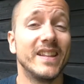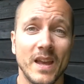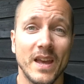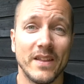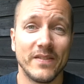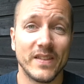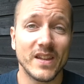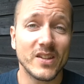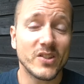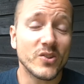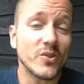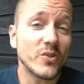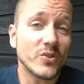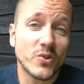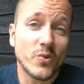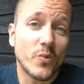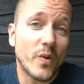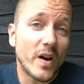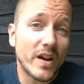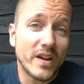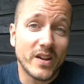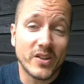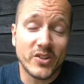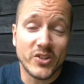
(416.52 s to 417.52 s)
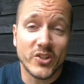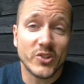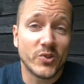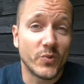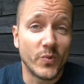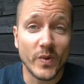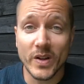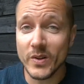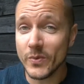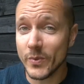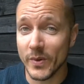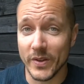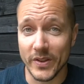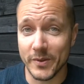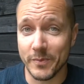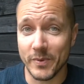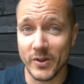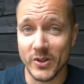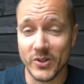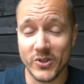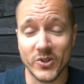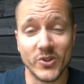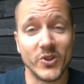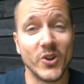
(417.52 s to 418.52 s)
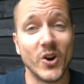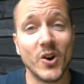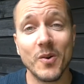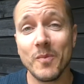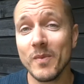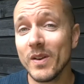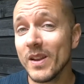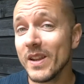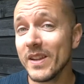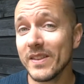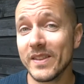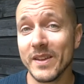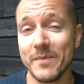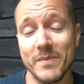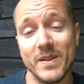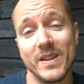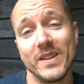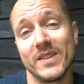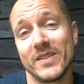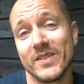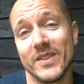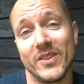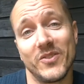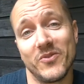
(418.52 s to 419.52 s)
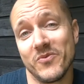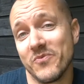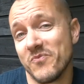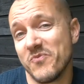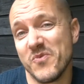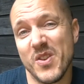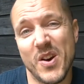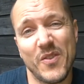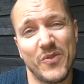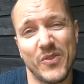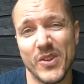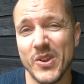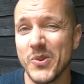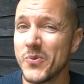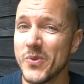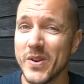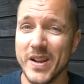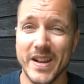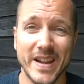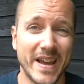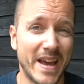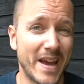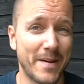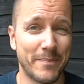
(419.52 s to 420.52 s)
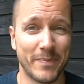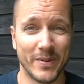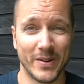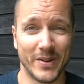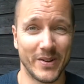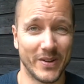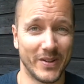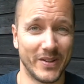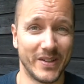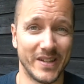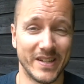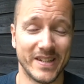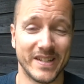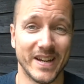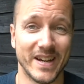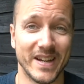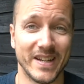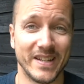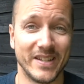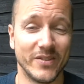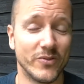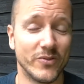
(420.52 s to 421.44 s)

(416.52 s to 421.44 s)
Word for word: and that's also why I just went with it, because normally that means that nothing really happened on the site.